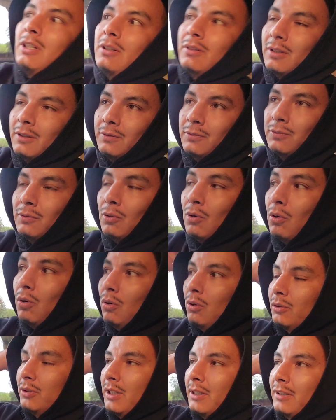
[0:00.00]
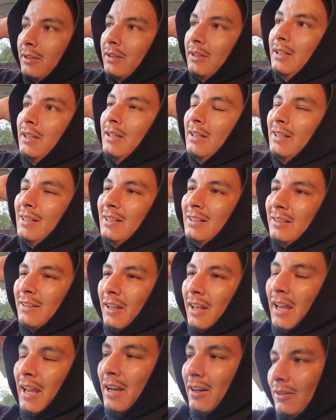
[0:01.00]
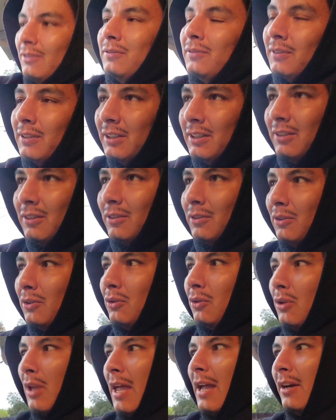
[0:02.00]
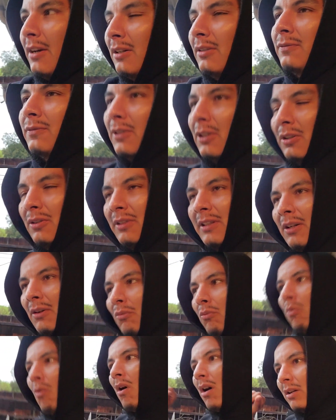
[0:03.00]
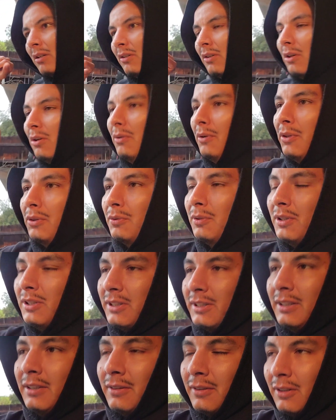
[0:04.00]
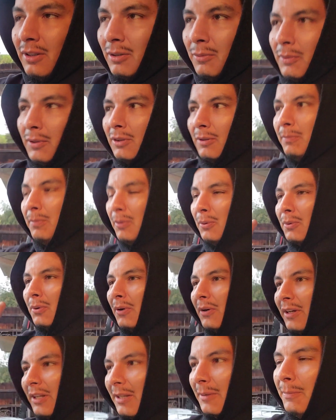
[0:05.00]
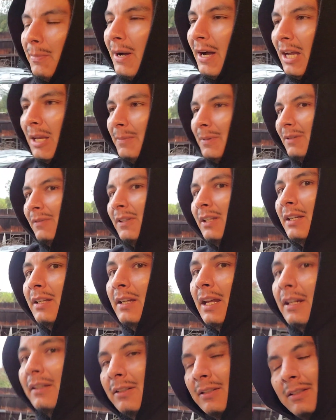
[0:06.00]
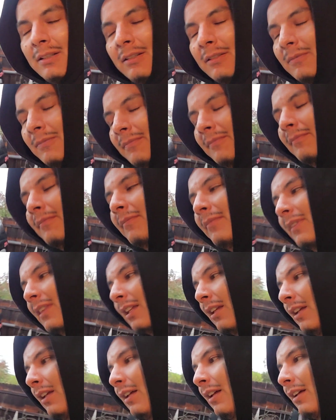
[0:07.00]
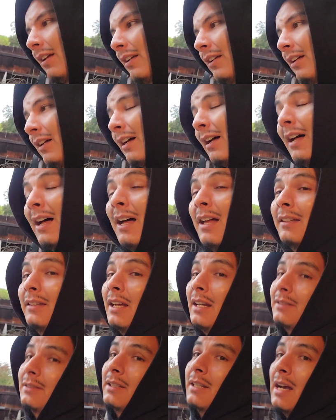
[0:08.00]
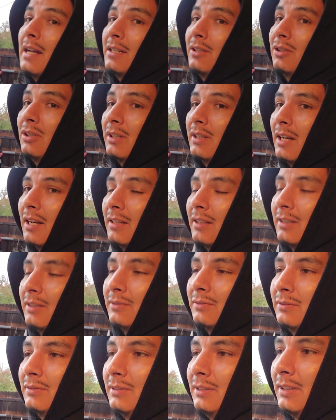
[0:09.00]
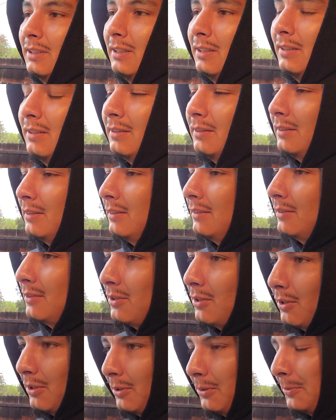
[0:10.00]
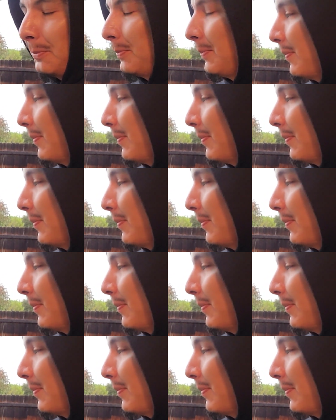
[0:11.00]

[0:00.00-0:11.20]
on a whole nother, the air, you know, airflow, and then the water going through a cylinder with a port and the pipe and everything connected, and that's the kind of shit that I love. So